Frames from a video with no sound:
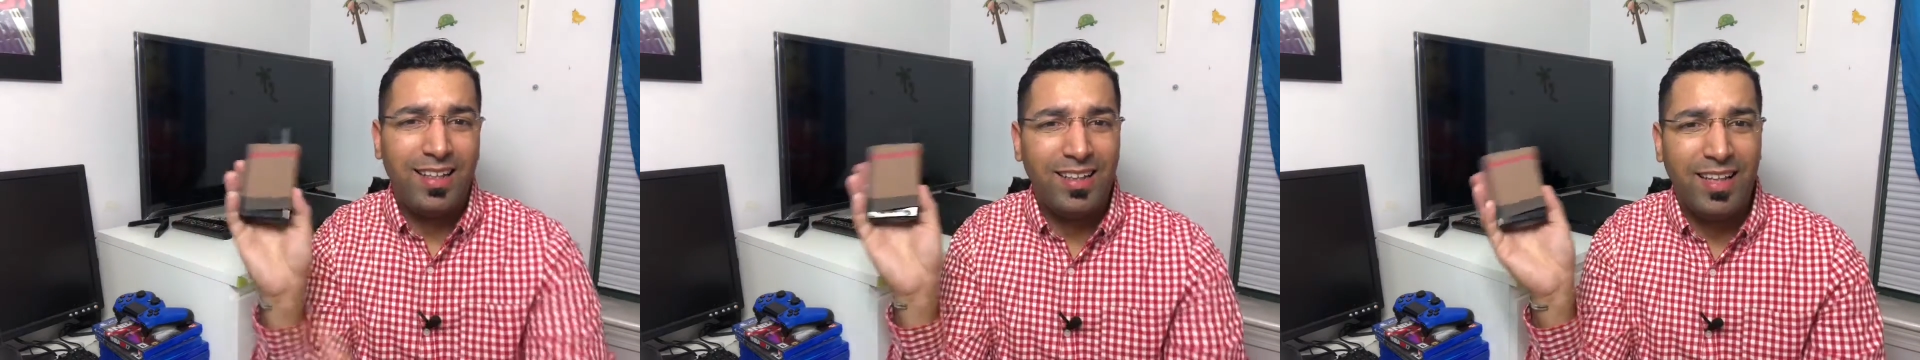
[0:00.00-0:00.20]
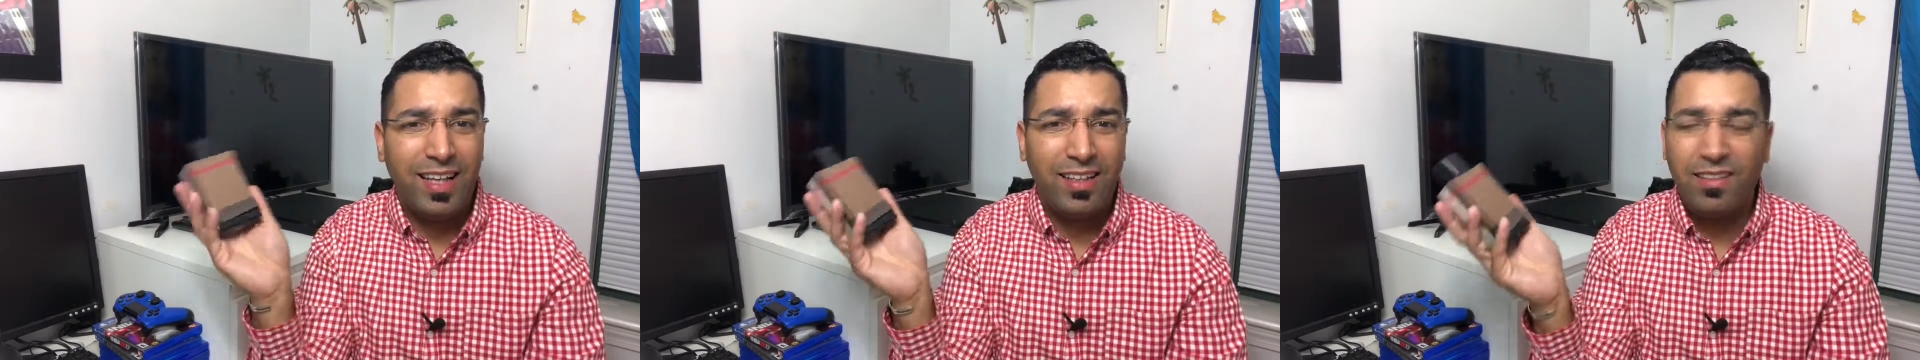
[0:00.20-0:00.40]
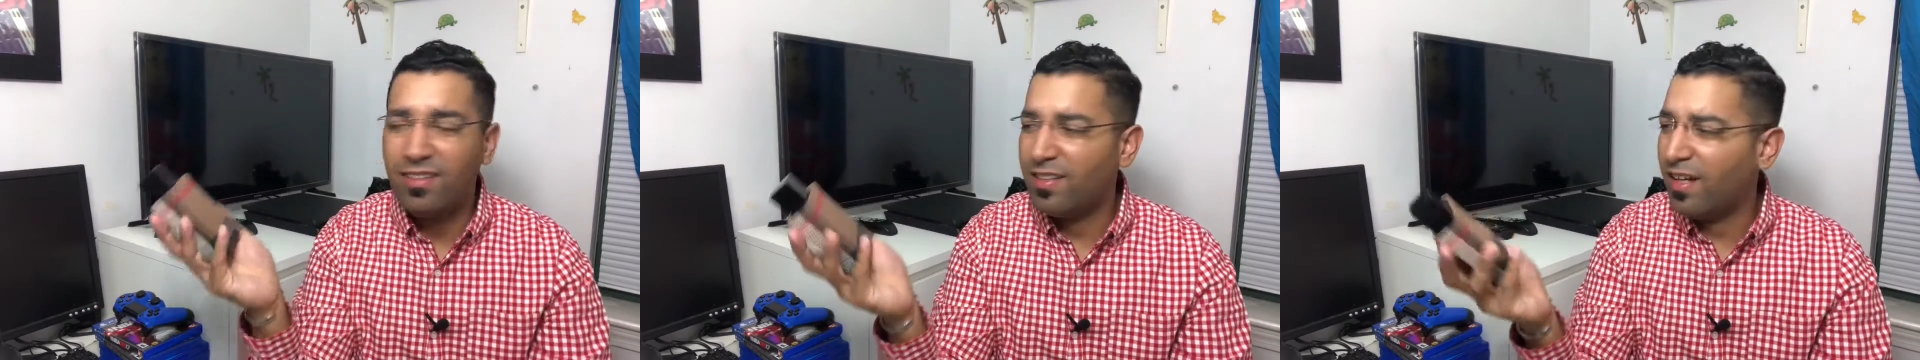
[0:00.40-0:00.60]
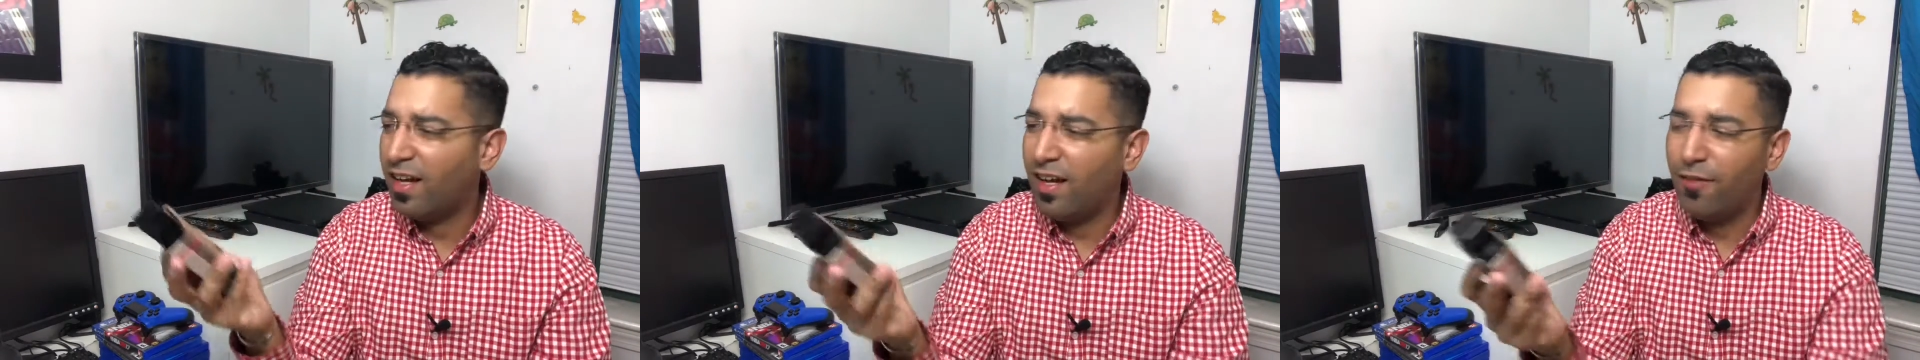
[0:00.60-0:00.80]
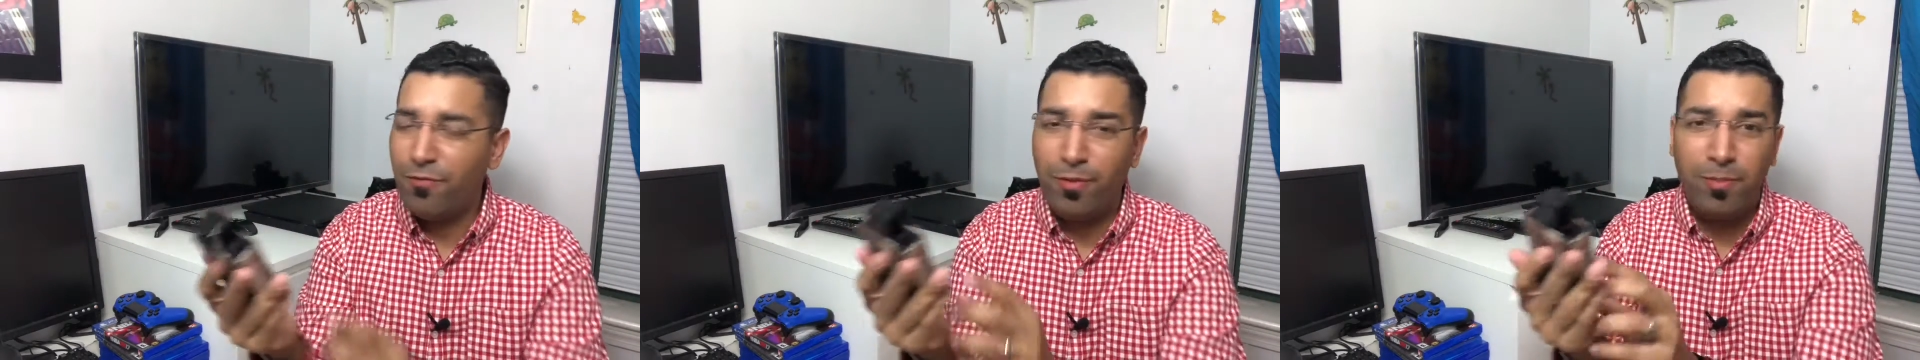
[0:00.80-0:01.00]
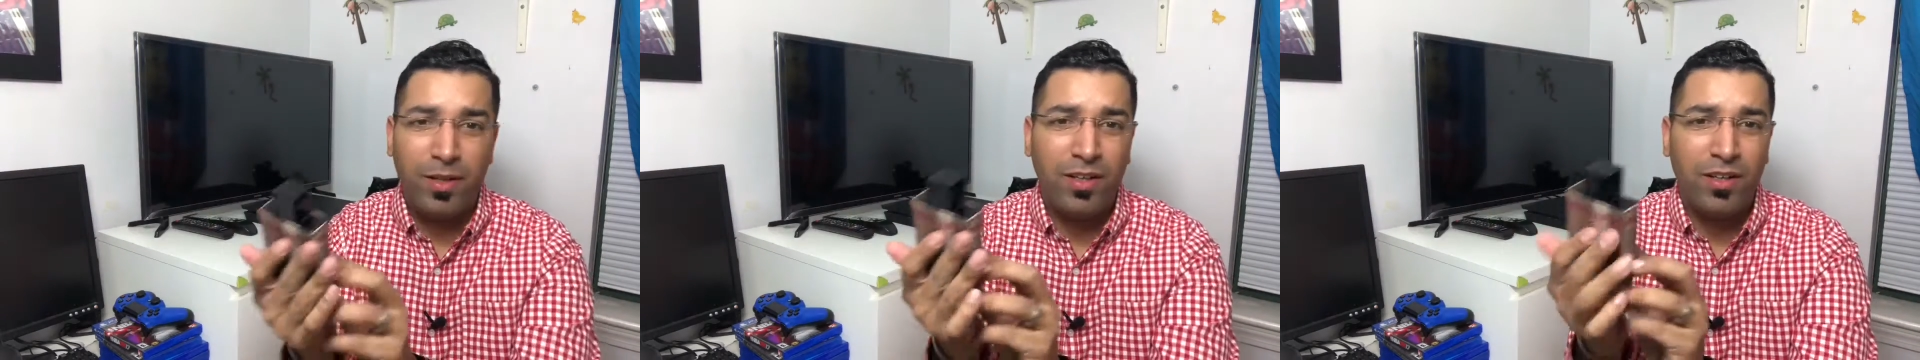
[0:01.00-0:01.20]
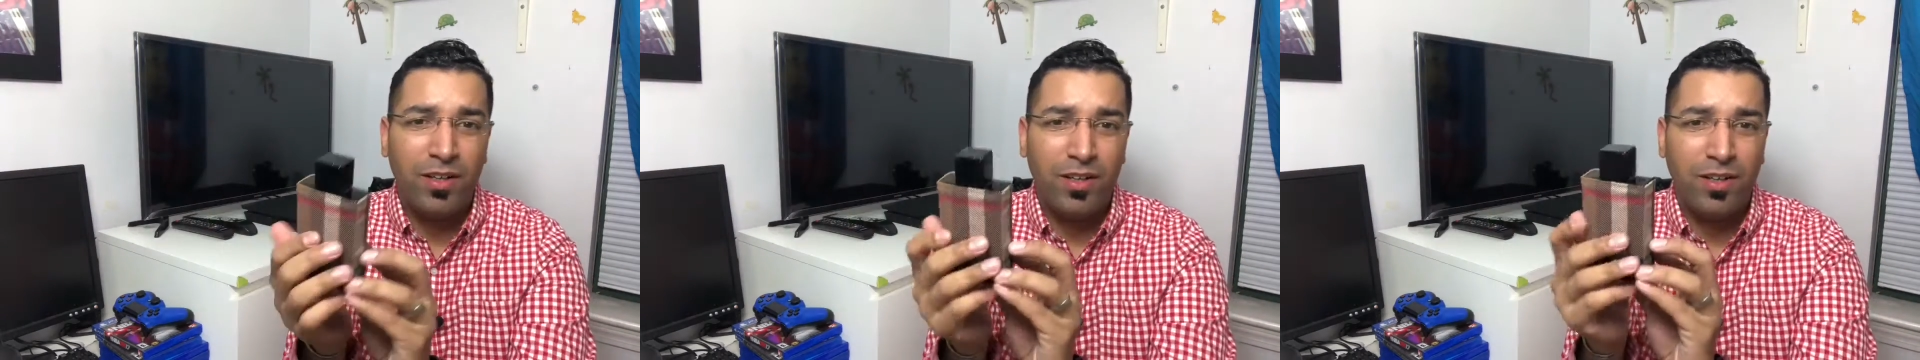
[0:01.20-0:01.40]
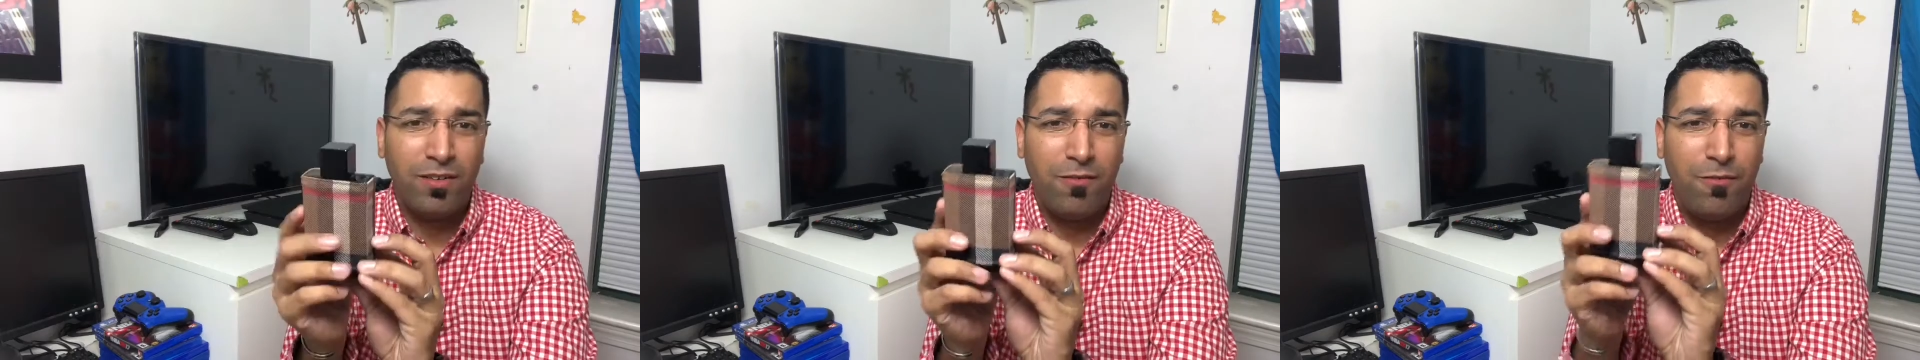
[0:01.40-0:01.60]
nice
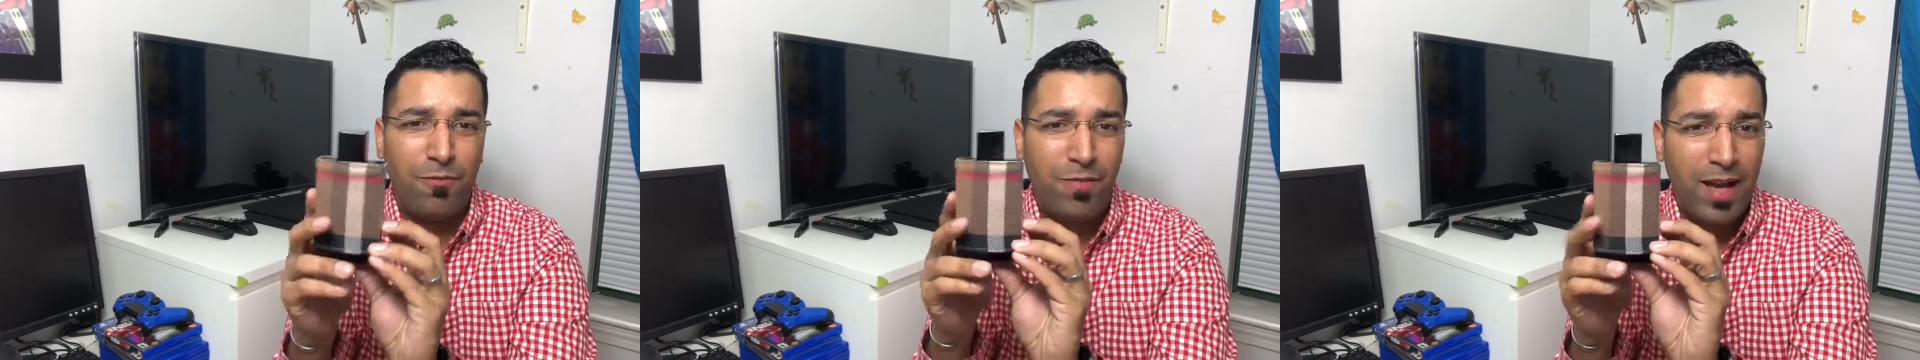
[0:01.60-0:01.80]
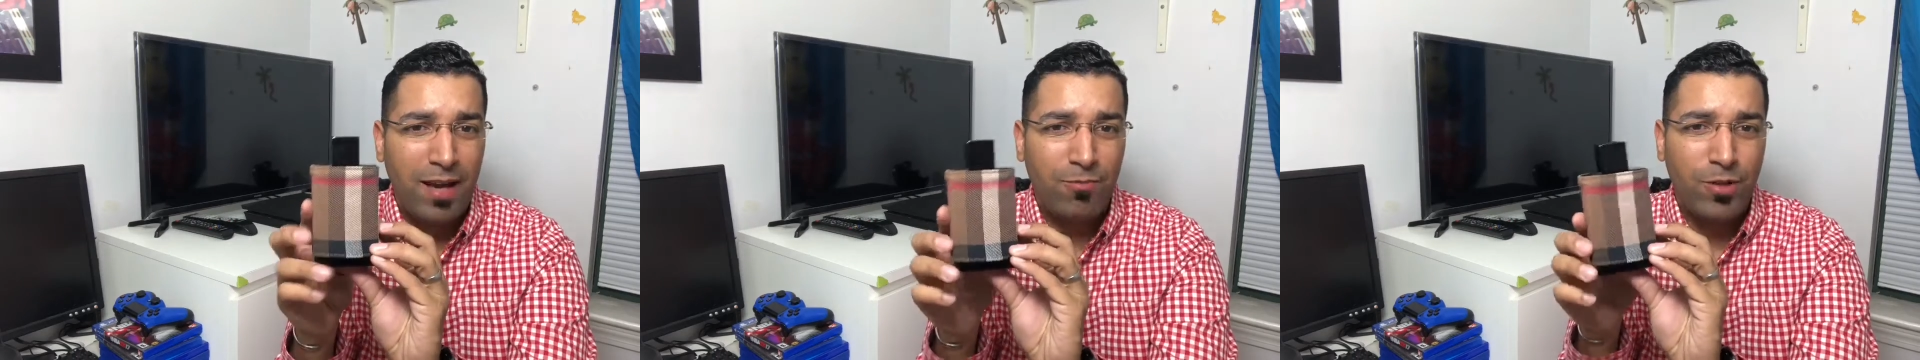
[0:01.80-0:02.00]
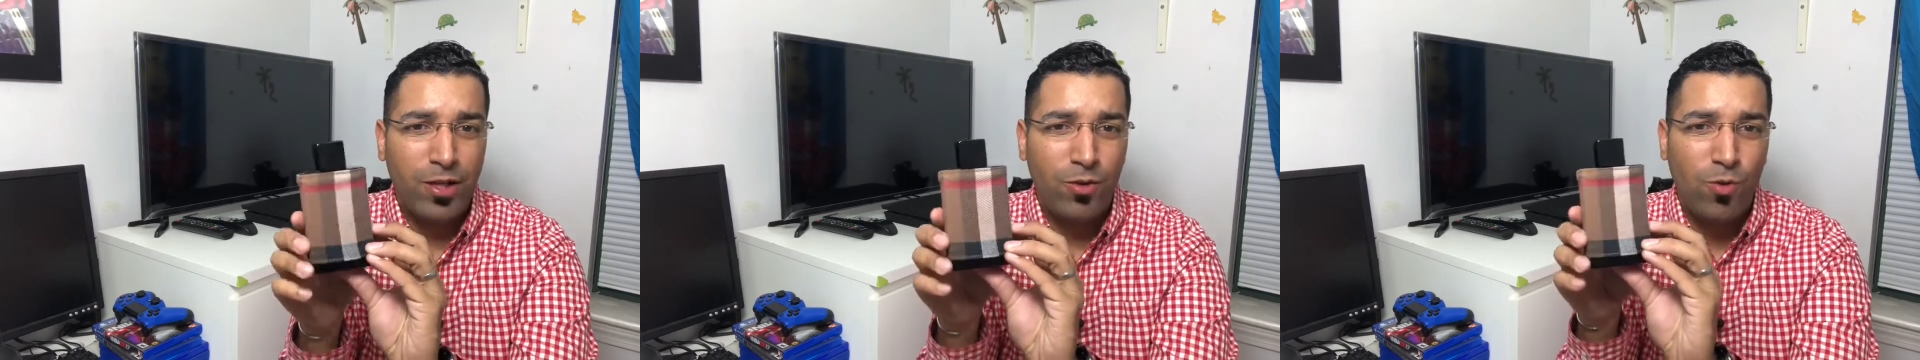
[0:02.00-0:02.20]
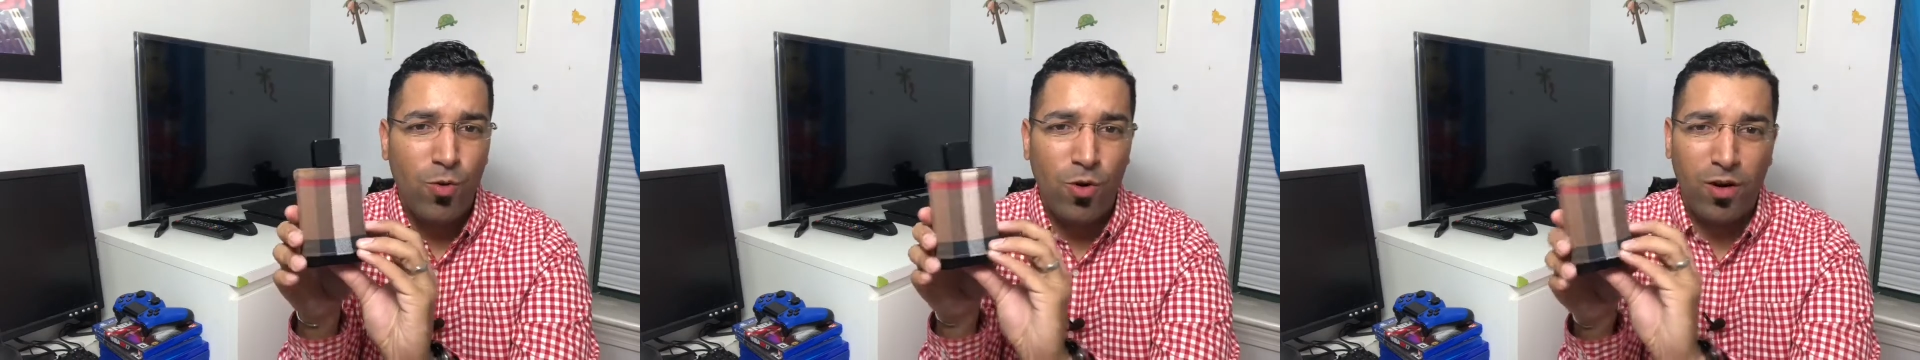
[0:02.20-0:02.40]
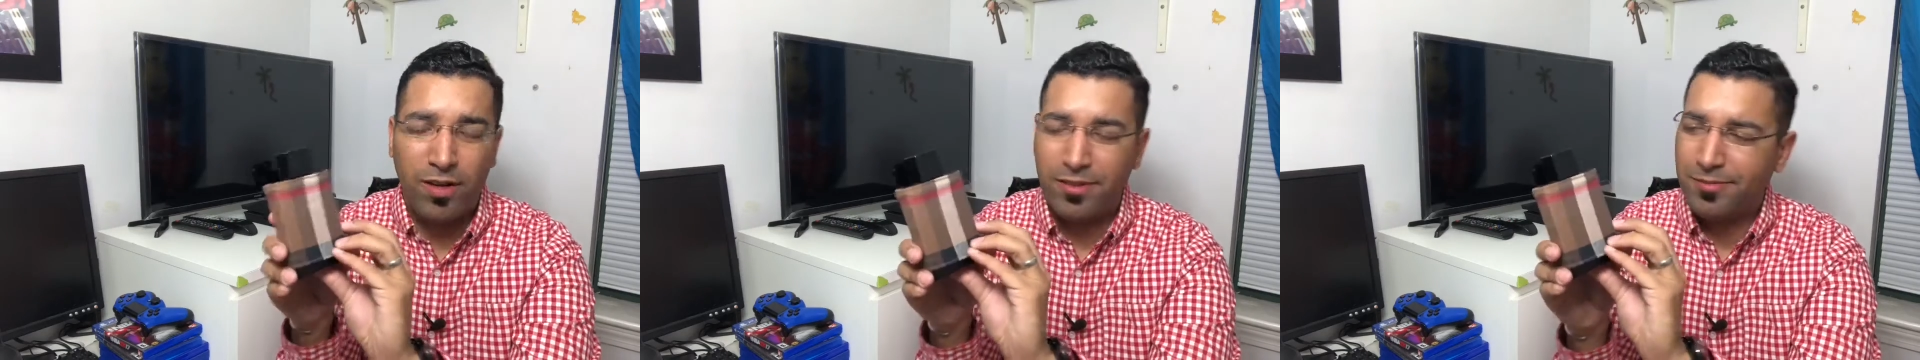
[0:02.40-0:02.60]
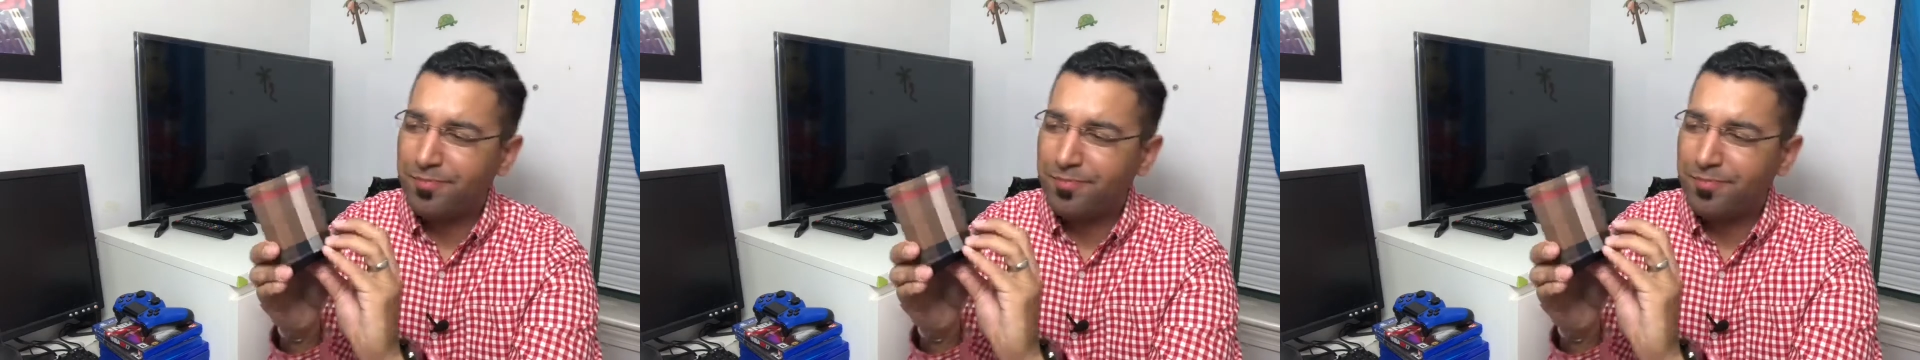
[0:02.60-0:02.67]
familiar fabric, or